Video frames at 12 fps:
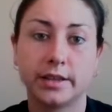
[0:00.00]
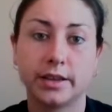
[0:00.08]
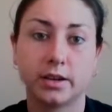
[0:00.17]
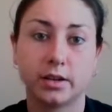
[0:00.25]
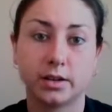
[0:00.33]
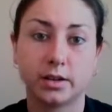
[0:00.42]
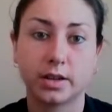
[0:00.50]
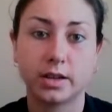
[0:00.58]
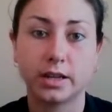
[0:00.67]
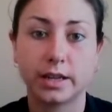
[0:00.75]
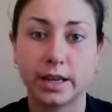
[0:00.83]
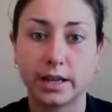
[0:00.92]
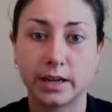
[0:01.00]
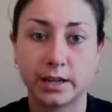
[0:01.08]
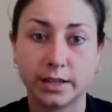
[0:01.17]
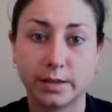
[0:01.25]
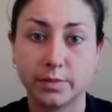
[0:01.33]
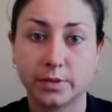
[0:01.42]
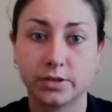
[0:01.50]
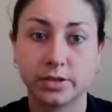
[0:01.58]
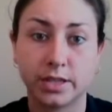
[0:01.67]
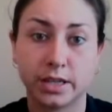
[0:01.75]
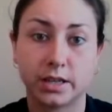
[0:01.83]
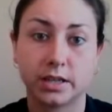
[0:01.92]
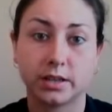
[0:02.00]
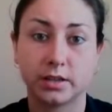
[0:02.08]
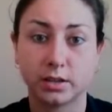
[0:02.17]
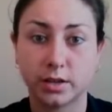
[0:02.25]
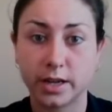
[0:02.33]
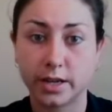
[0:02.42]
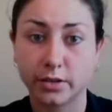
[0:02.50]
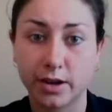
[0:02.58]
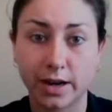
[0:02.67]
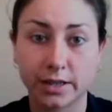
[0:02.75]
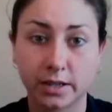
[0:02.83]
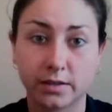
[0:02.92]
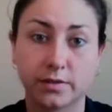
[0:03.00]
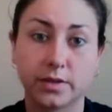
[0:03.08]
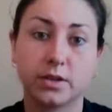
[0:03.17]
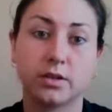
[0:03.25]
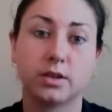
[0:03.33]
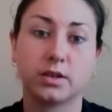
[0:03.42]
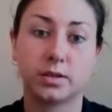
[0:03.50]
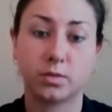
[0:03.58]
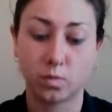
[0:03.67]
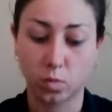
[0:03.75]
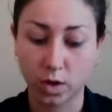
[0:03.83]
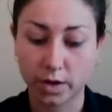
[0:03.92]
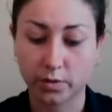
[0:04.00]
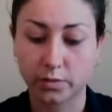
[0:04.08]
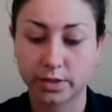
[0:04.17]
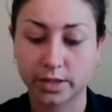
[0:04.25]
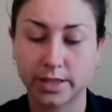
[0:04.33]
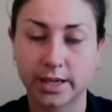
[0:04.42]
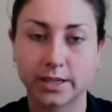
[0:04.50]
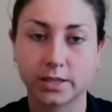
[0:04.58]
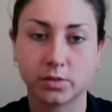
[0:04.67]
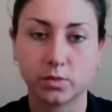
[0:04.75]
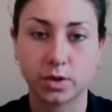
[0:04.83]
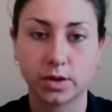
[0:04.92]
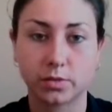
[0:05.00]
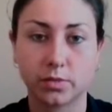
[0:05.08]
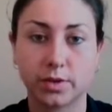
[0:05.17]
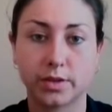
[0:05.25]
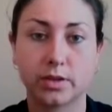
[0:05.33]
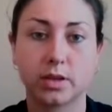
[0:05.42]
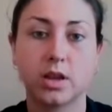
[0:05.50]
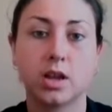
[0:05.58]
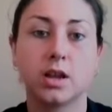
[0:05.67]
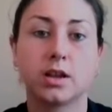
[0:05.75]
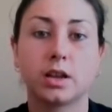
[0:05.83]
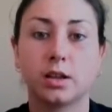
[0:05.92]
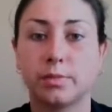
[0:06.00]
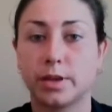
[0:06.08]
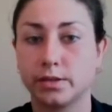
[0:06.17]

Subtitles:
they're getting a deep understanding, they're interactive, they're working with the text, they're working with colored